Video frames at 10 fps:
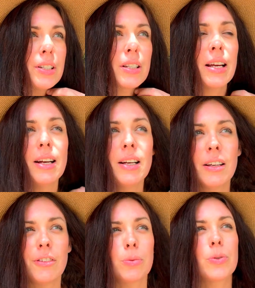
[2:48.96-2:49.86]
is
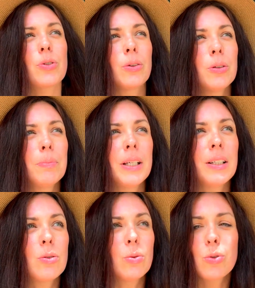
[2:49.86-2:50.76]
if it was going to
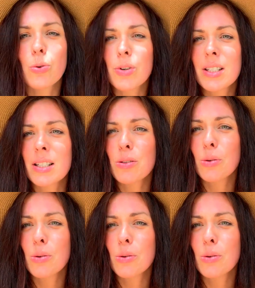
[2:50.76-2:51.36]
be too touristy, too